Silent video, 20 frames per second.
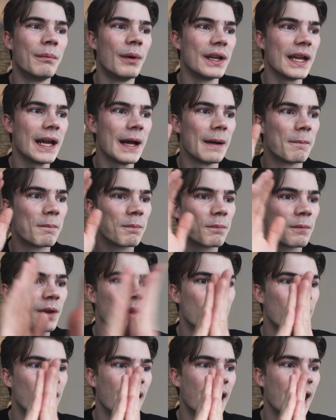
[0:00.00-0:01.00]
But yeah,
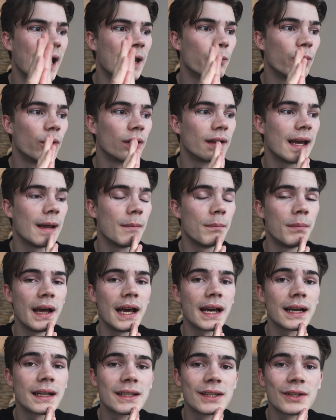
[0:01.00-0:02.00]
I will get
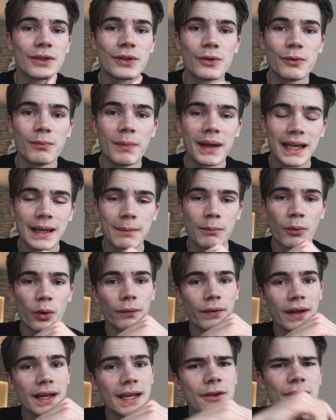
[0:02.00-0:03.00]
back to making
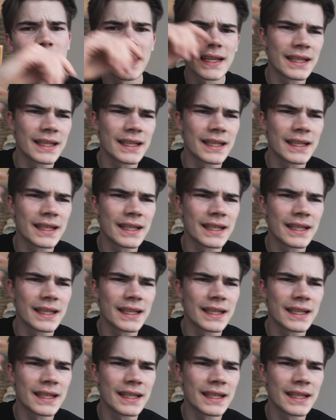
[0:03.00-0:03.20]
more videos.